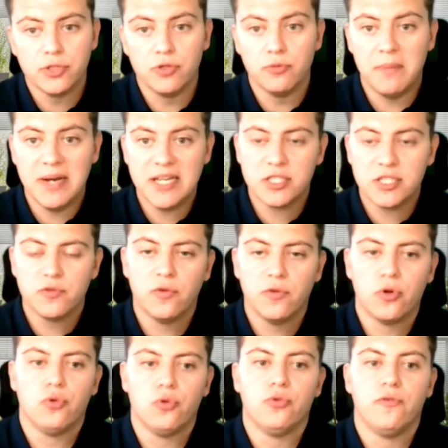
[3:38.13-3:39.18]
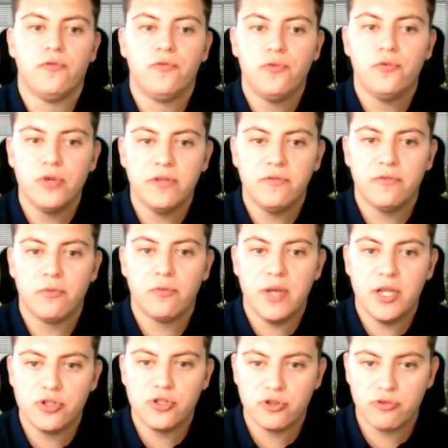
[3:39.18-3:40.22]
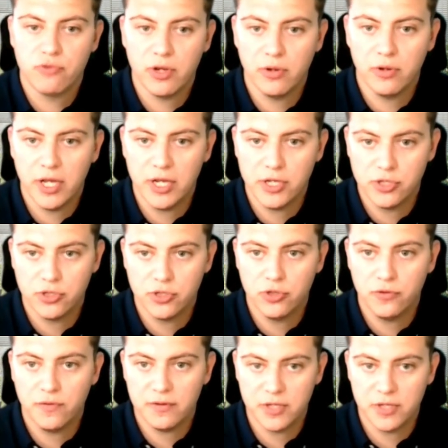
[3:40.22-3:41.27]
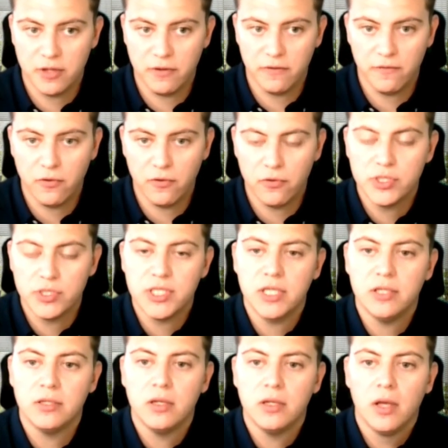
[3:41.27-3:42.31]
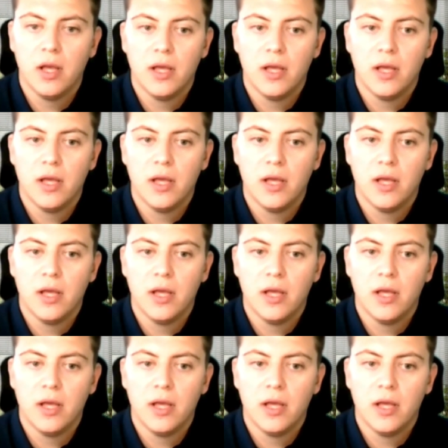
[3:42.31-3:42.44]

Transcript: You must follow the Food Information Regulation 2014.